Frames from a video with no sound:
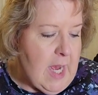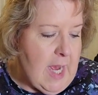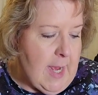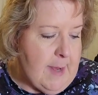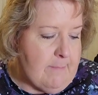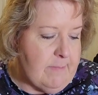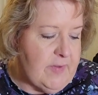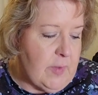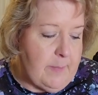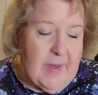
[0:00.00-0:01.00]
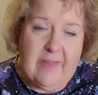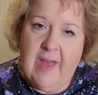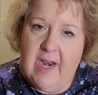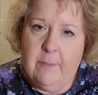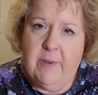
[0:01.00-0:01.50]
So I picked
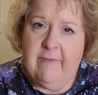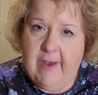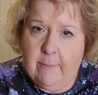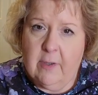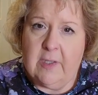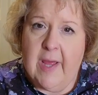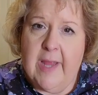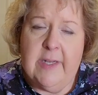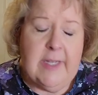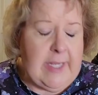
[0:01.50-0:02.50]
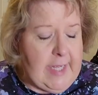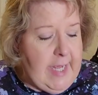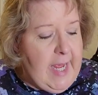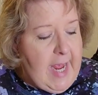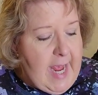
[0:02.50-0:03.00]
that up at Fabricland,
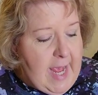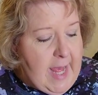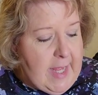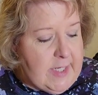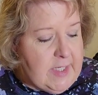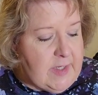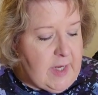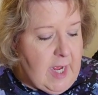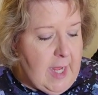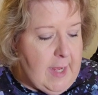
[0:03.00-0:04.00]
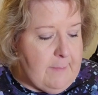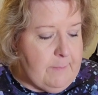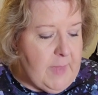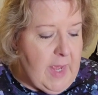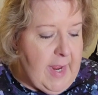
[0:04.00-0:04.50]
and
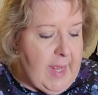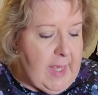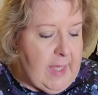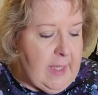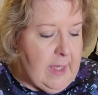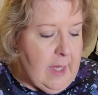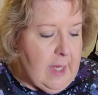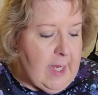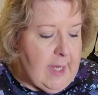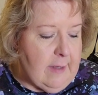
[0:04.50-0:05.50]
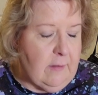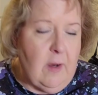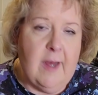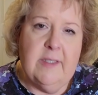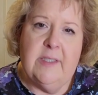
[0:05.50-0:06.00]
I
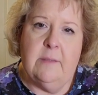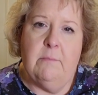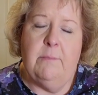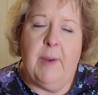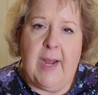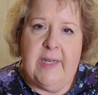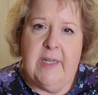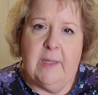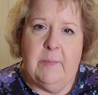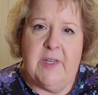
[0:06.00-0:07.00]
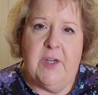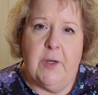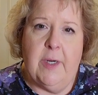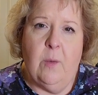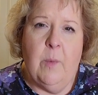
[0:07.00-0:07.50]
got some binding
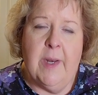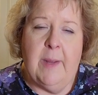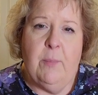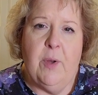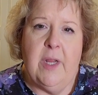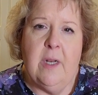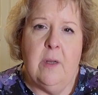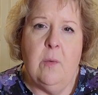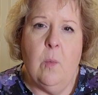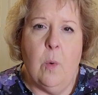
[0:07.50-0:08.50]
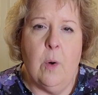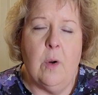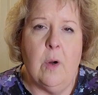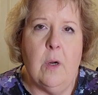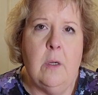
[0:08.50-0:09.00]
material when I put in an
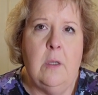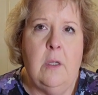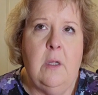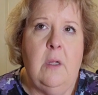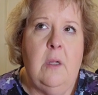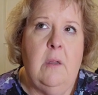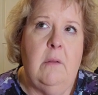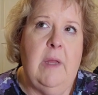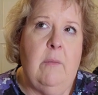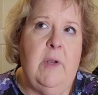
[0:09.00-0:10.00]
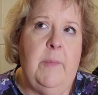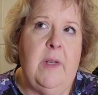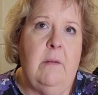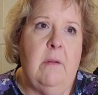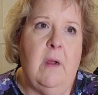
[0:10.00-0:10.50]
order. That would have
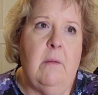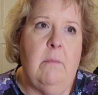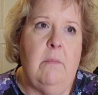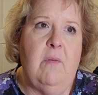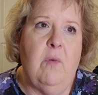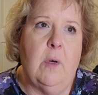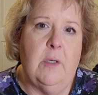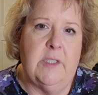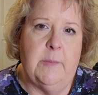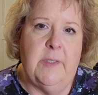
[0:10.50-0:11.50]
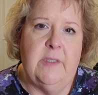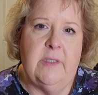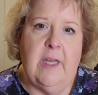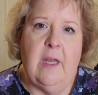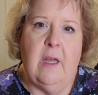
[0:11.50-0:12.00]
been before
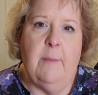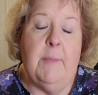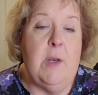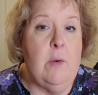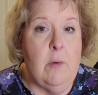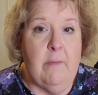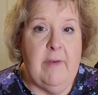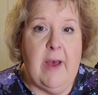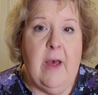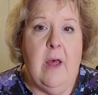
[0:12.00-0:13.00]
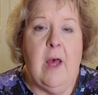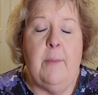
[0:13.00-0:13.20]
Christmas. Minerva.